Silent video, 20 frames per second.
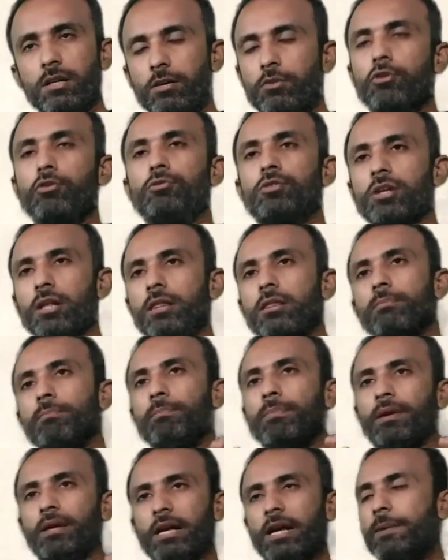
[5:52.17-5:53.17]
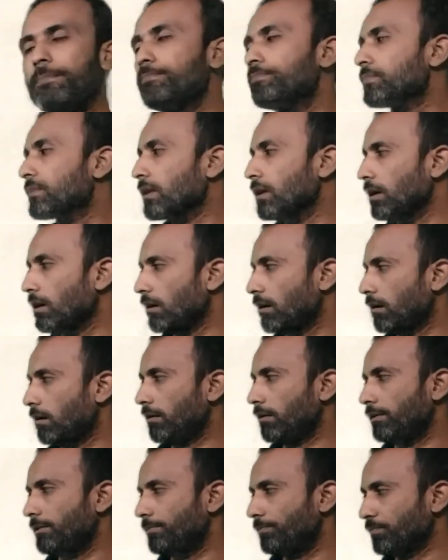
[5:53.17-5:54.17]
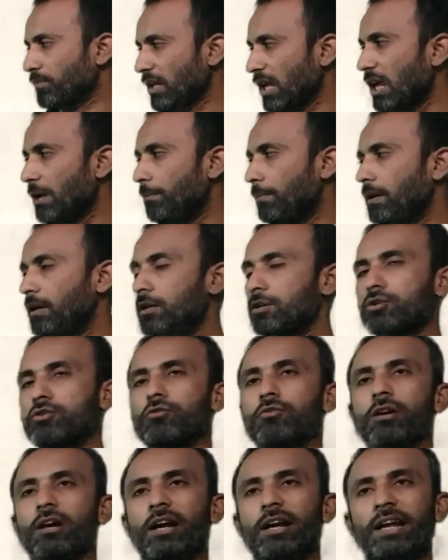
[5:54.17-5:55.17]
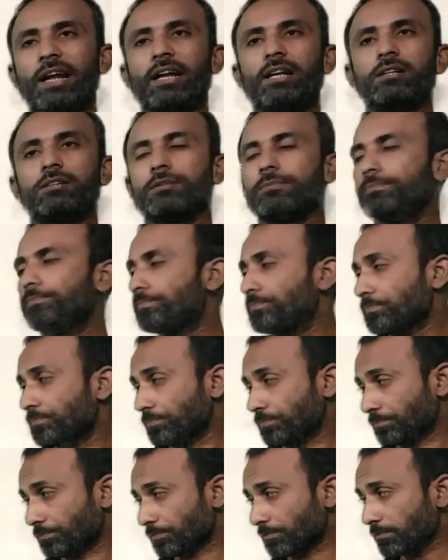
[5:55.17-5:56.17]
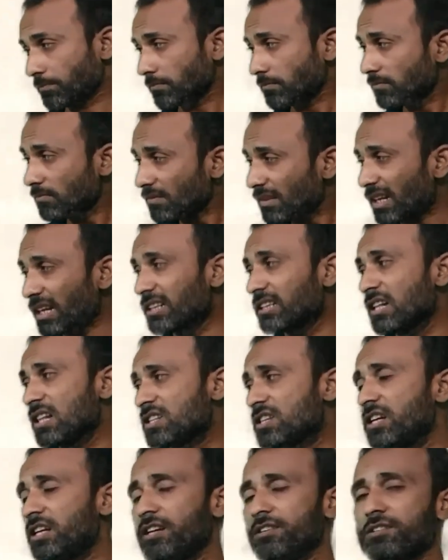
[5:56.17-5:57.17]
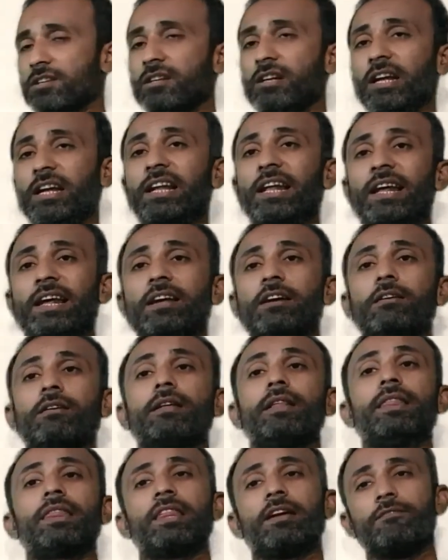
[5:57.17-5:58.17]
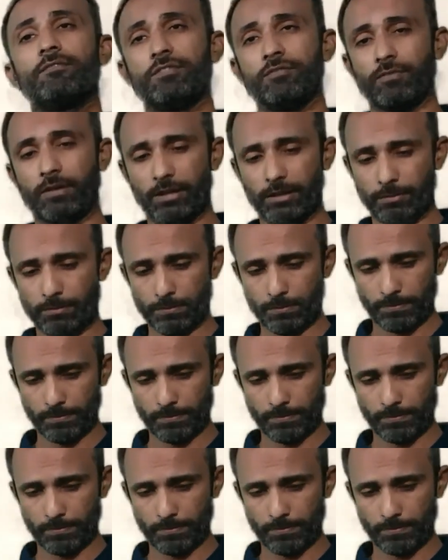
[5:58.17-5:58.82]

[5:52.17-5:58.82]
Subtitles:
You just became able to connect in this generation in the year 71.